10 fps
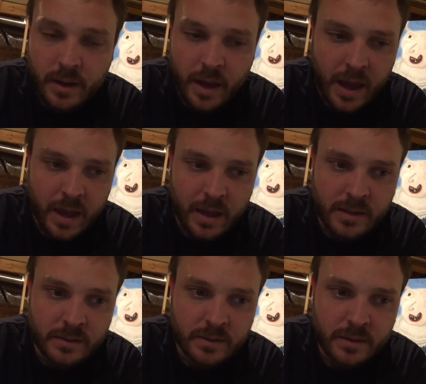
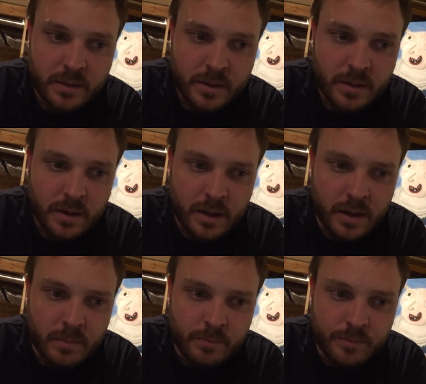And,
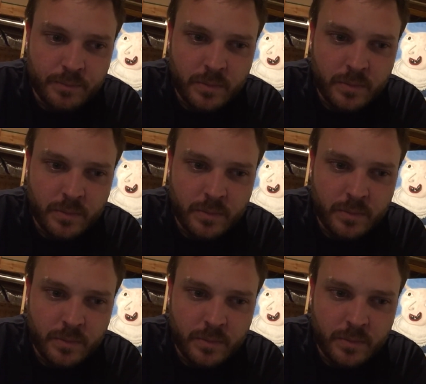um,